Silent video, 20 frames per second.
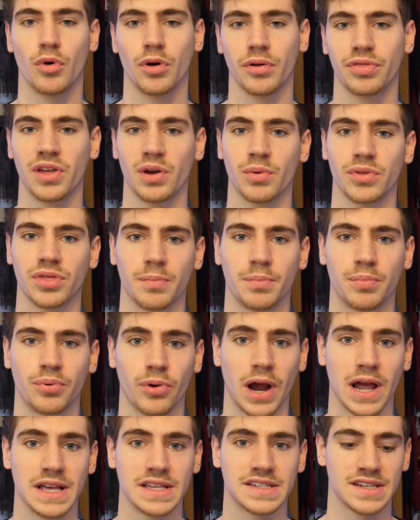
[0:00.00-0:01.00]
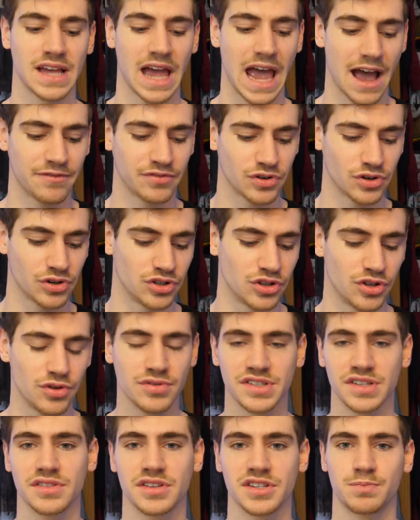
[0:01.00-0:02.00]
more thing with the price, after
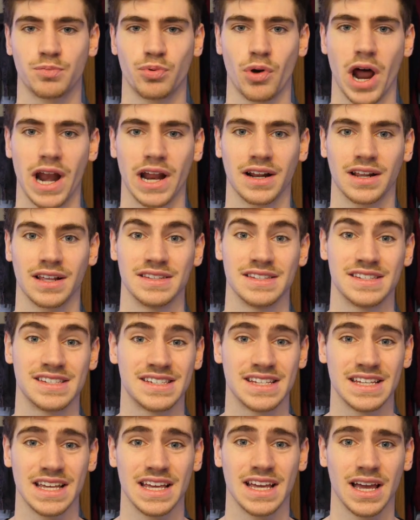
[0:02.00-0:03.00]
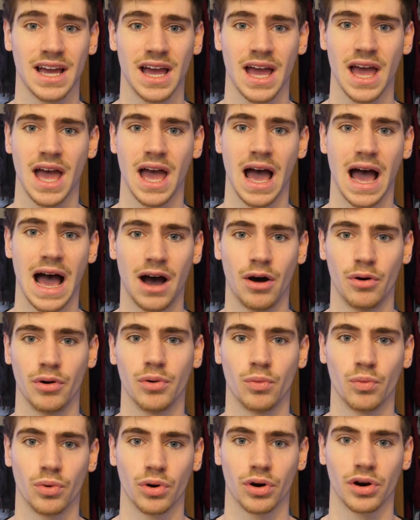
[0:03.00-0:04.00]
using this product and seeing how
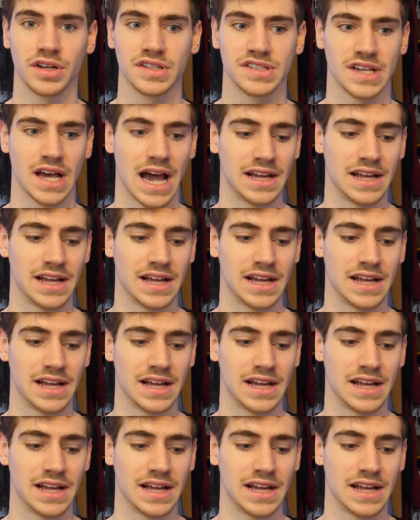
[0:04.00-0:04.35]
it works,